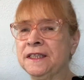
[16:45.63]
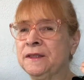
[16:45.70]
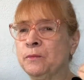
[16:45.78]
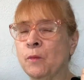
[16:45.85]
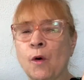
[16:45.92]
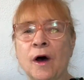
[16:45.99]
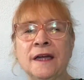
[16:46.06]

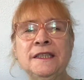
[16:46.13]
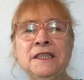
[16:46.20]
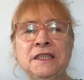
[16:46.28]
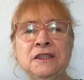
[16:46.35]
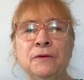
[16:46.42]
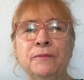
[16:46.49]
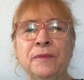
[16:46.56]
wants
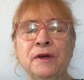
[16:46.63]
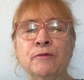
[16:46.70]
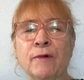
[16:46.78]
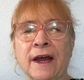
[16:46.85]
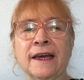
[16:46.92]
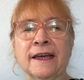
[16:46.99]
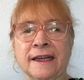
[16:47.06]
to be
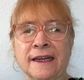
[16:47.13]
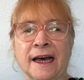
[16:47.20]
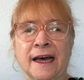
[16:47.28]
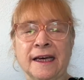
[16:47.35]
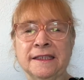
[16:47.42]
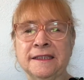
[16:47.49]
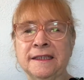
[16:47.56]

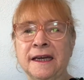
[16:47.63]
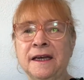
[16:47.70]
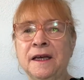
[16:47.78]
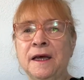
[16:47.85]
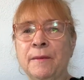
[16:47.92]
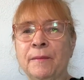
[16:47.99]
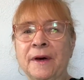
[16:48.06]
recognized,
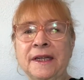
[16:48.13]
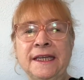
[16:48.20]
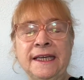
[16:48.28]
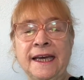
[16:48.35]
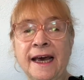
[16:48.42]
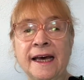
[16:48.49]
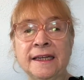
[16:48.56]
but
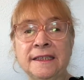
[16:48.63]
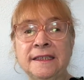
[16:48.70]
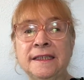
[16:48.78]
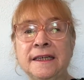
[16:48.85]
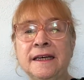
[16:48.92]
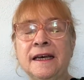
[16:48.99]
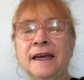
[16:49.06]
yet
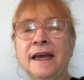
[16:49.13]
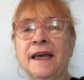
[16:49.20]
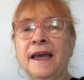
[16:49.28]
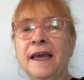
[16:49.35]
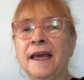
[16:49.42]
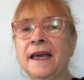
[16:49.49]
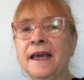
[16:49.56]

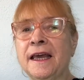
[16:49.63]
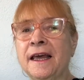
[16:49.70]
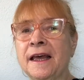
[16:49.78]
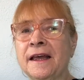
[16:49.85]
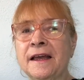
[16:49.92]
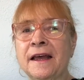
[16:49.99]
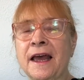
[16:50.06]

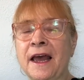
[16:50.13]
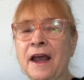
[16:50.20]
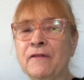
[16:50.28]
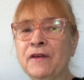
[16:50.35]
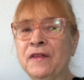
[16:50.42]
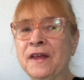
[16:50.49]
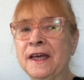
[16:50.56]

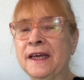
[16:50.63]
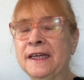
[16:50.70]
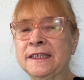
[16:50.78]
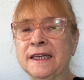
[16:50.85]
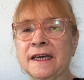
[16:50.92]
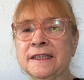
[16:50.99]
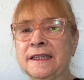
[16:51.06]
everything he
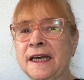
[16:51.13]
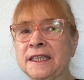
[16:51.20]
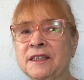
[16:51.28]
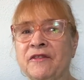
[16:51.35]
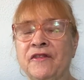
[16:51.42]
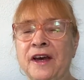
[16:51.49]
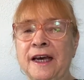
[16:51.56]
does has
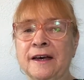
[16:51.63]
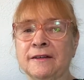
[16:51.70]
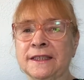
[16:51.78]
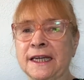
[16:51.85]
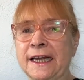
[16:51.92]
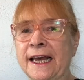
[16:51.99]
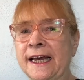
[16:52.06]
failed,
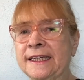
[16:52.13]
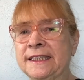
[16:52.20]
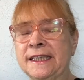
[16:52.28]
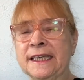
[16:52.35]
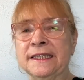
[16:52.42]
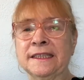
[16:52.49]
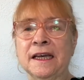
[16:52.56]
and he has
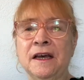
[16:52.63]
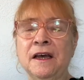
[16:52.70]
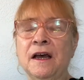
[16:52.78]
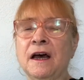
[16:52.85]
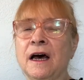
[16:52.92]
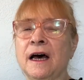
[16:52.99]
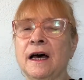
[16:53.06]
this
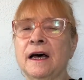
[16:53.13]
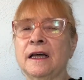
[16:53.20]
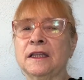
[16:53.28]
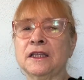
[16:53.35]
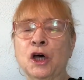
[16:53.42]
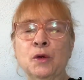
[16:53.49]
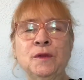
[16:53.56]

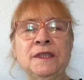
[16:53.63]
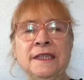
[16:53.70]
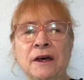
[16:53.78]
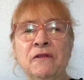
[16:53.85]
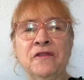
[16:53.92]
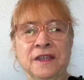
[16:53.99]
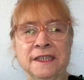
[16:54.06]
low
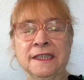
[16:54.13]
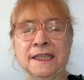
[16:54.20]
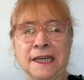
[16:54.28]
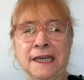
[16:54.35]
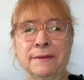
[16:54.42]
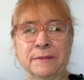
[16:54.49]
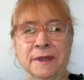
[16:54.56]

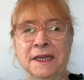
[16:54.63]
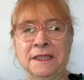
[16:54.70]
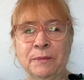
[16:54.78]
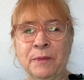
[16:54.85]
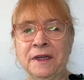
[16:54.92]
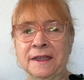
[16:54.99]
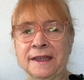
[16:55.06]
self-esteem, let's
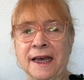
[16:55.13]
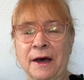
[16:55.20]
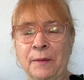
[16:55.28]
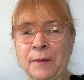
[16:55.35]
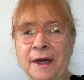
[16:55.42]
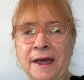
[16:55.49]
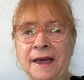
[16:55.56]
put it that
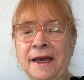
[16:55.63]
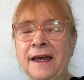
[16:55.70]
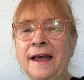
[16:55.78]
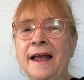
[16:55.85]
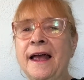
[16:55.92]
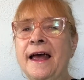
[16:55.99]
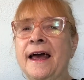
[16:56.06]
way.
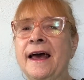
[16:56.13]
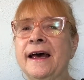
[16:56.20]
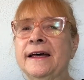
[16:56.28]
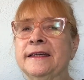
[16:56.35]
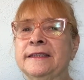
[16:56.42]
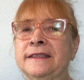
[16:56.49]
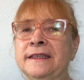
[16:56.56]

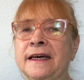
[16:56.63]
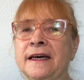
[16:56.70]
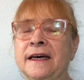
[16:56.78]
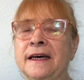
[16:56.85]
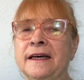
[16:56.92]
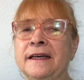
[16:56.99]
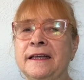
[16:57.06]
And
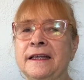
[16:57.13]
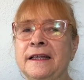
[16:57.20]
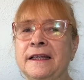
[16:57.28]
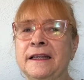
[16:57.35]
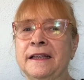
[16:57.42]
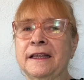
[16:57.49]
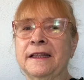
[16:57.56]

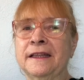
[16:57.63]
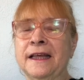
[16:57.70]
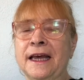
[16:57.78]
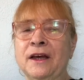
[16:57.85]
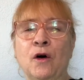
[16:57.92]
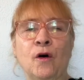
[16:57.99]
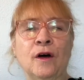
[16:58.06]
they
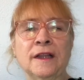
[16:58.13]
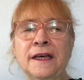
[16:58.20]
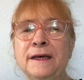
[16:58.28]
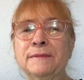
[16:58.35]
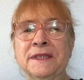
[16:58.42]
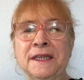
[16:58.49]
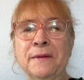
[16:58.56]
call
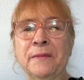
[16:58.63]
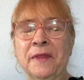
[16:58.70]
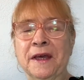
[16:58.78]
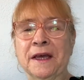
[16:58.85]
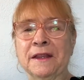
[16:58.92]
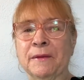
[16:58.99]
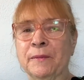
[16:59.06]
him something
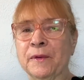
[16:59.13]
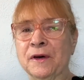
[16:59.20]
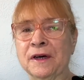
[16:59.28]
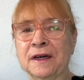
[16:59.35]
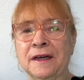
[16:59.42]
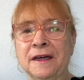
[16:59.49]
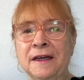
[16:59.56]
in the
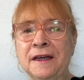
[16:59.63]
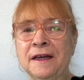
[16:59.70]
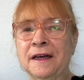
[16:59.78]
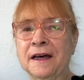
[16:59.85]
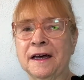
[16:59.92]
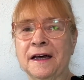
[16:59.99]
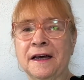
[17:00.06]
book,
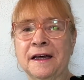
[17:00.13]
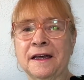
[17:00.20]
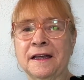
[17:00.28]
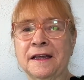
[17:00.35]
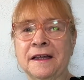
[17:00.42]
and